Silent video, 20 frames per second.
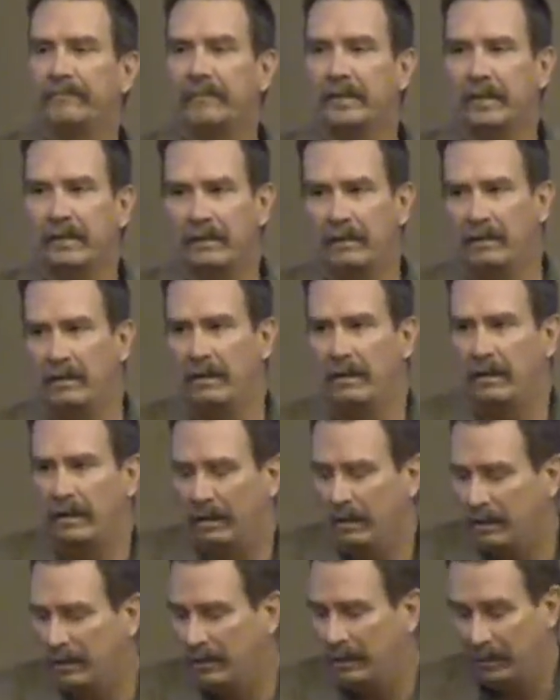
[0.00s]
John, how
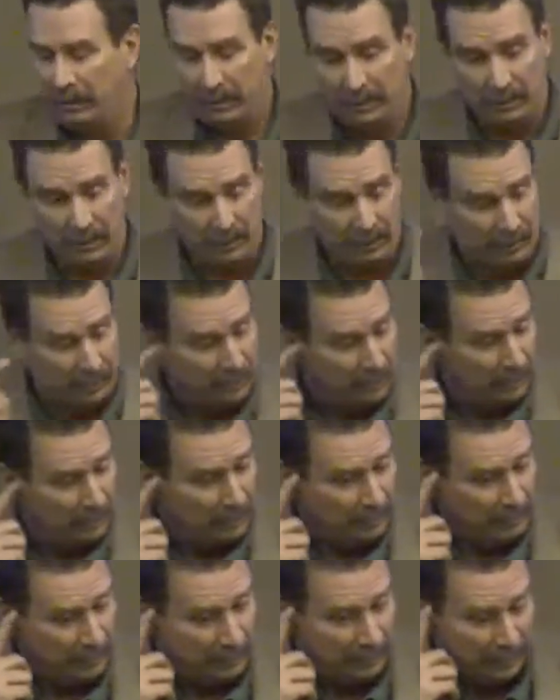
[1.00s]
many uh,
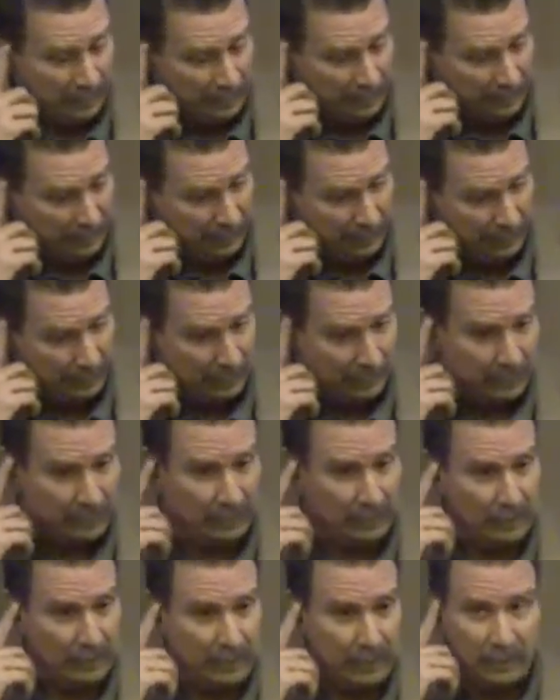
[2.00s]
policies did they
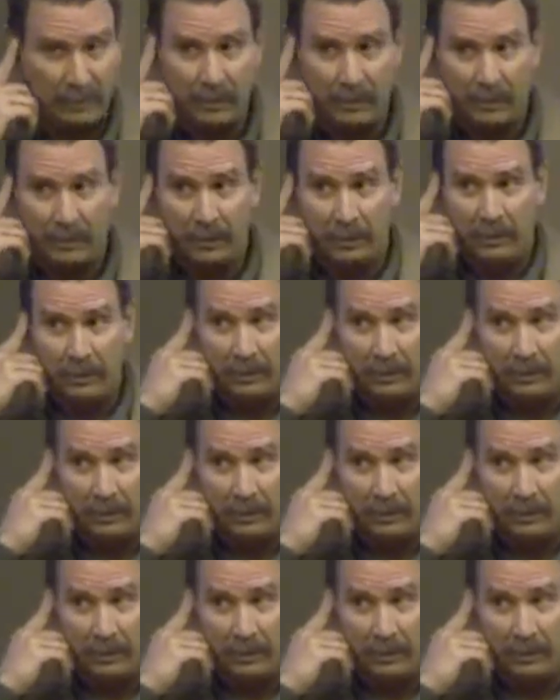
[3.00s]
end up selling? Do you